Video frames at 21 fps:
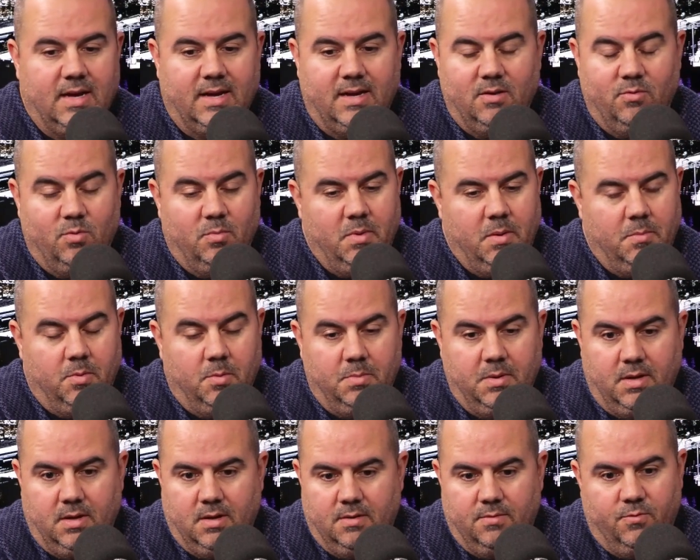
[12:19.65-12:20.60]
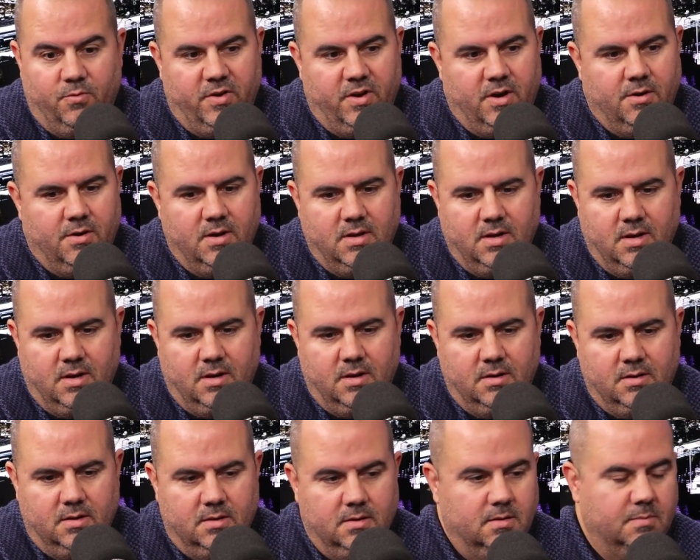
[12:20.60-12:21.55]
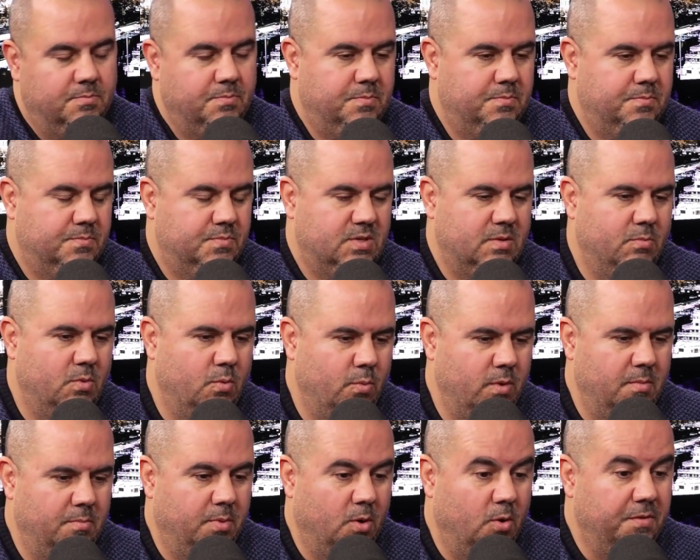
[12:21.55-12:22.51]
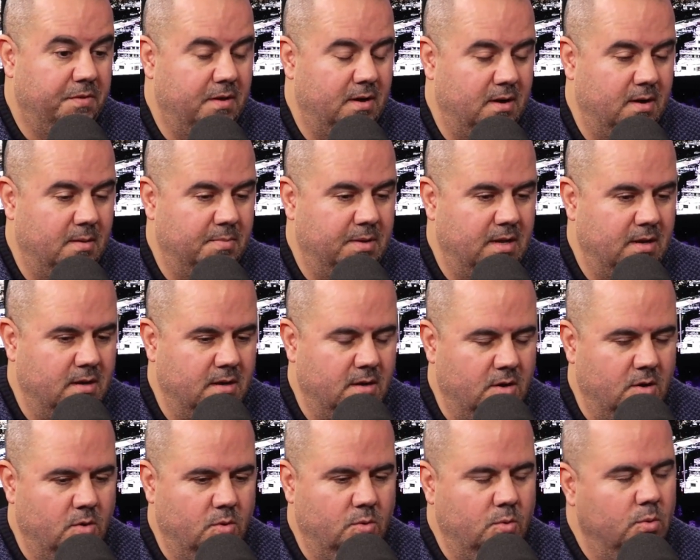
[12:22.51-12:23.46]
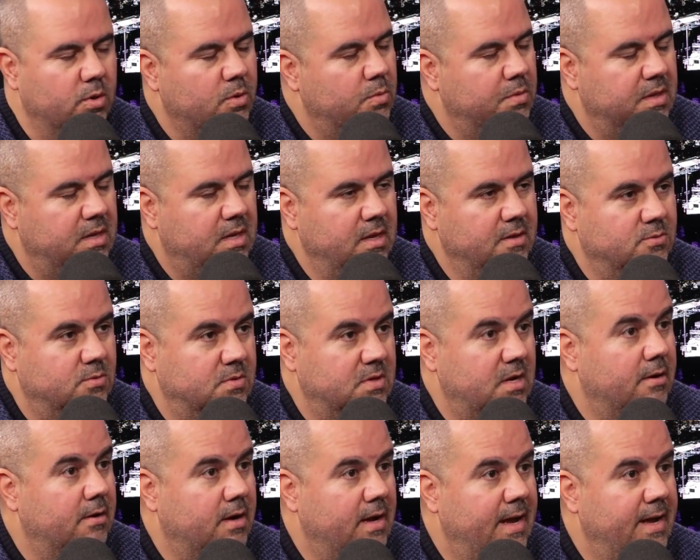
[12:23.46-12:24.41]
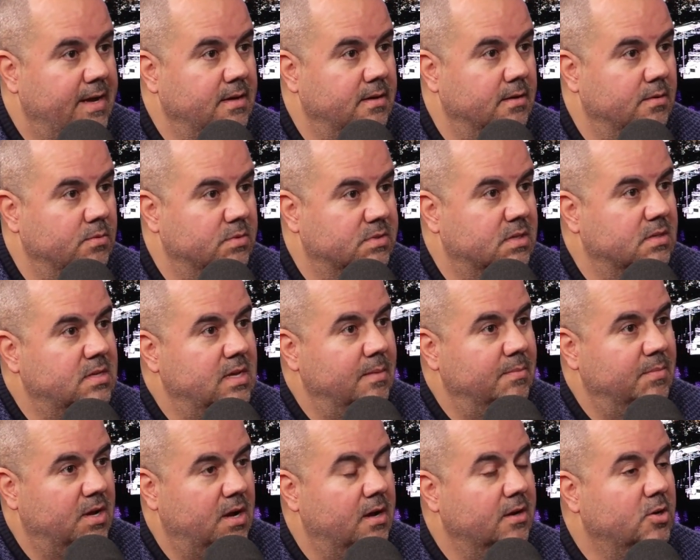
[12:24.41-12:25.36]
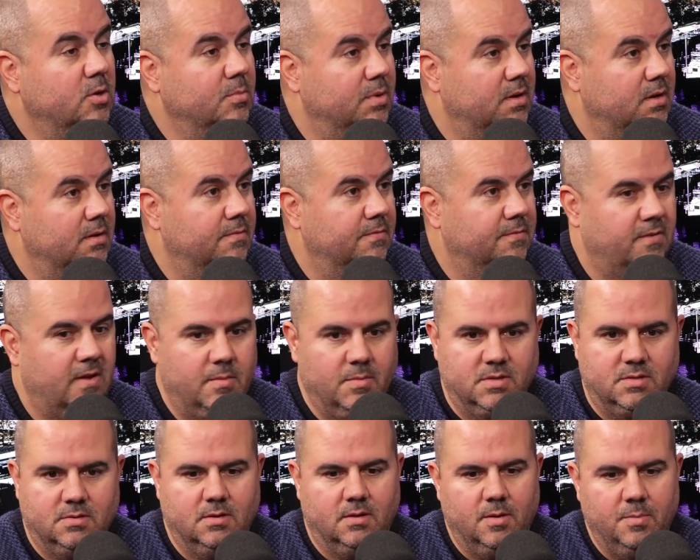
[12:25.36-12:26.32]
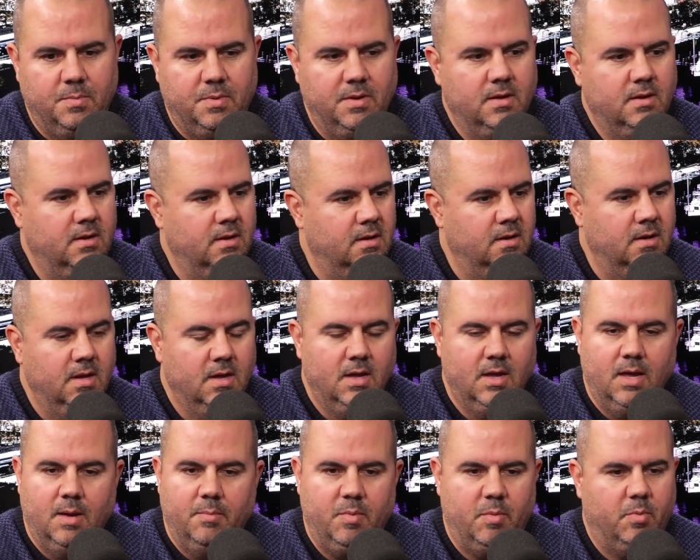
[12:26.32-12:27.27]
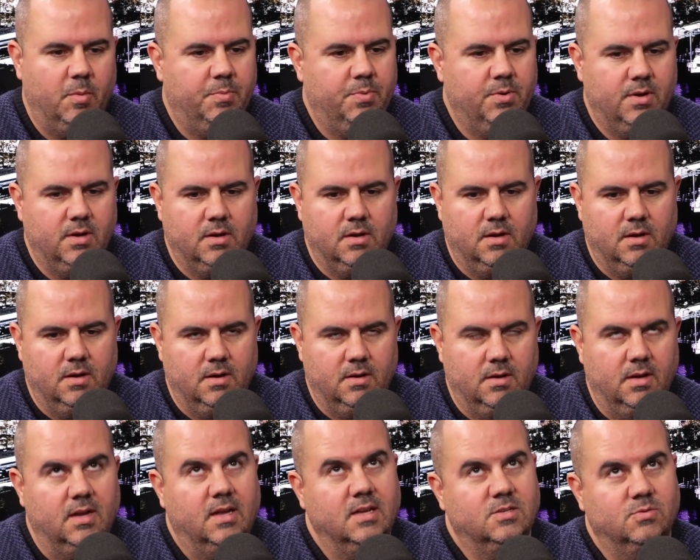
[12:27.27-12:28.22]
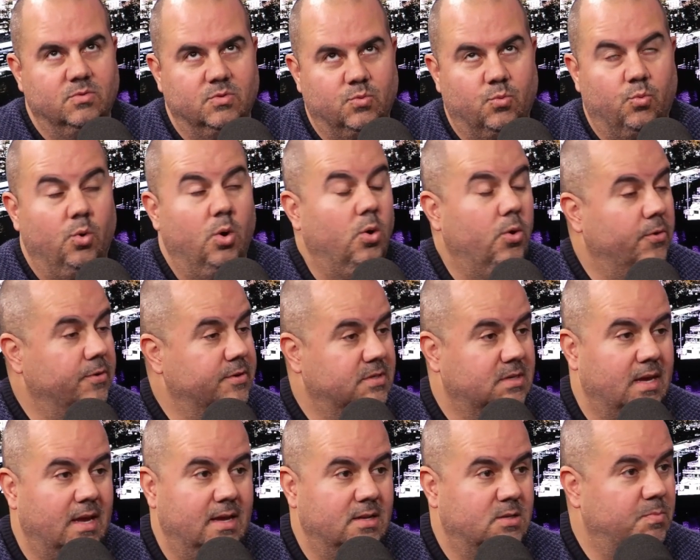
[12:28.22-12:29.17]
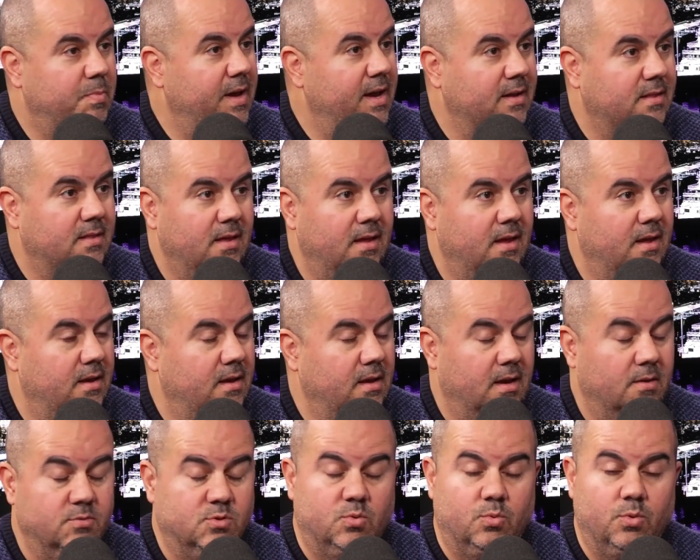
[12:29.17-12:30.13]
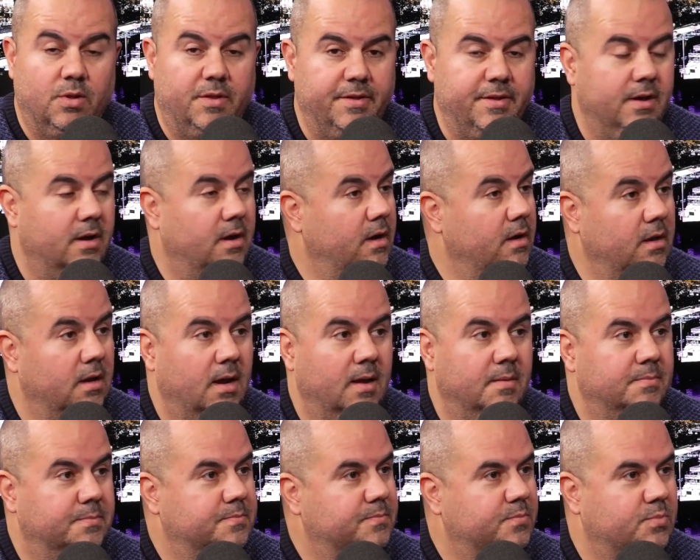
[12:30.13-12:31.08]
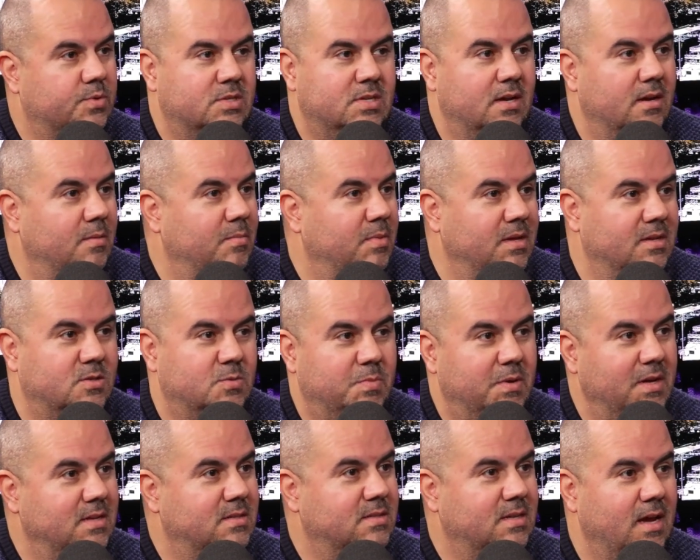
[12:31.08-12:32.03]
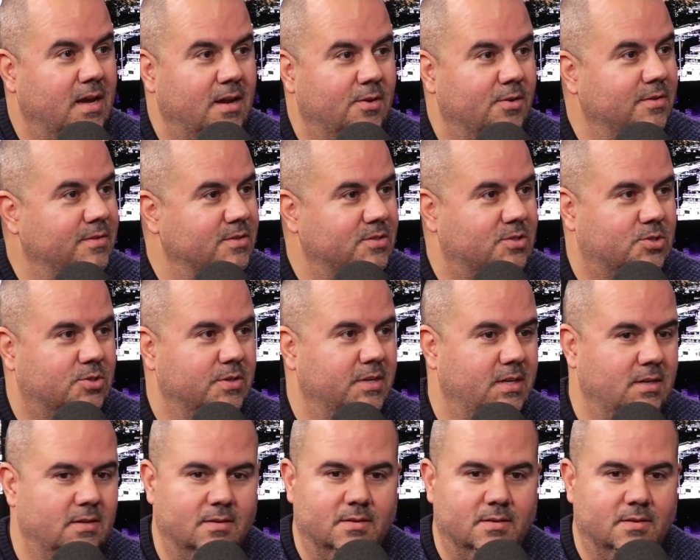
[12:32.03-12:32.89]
I can remember being very young, and someone we both ended up getting to know who worked with the Kings was Eric Hayden, who was a team doctor, but a famous Olympian. And I remember putting on, I guess it was roller skates back then, and I was really young, and I pretended to be a speed skater in the street.